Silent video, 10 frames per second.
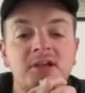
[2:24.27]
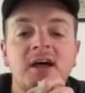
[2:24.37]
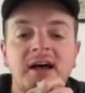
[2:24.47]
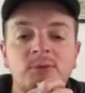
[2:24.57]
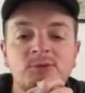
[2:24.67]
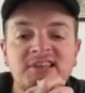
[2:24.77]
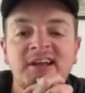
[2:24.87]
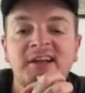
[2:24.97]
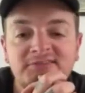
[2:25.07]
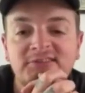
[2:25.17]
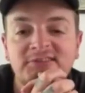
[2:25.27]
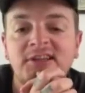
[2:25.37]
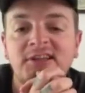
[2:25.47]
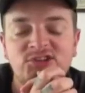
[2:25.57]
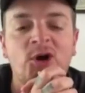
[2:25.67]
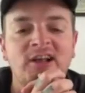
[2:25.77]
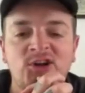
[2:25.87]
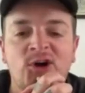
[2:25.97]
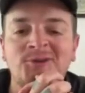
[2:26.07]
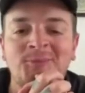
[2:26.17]
I would say it's
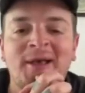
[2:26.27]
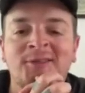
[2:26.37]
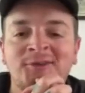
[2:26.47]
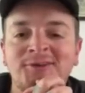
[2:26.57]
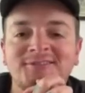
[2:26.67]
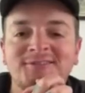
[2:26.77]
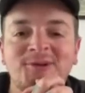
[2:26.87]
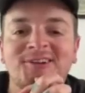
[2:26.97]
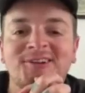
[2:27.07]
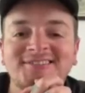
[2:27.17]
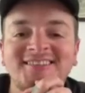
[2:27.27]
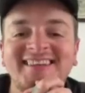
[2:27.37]
hard to pick though, to be honest.